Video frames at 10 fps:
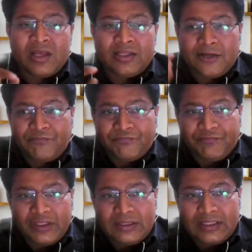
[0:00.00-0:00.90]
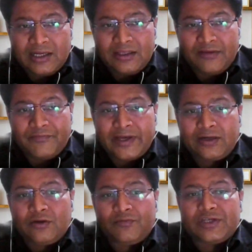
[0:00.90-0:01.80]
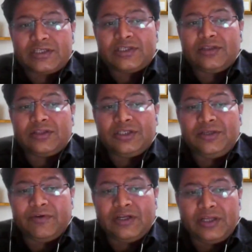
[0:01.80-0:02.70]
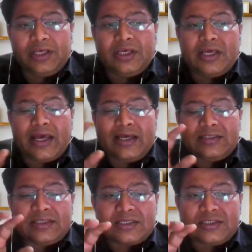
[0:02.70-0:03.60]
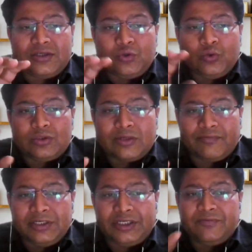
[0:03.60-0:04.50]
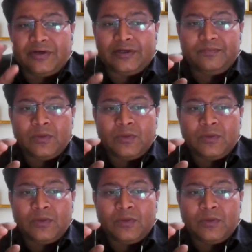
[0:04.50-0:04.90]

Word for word: that with the effect of section 31a and section 271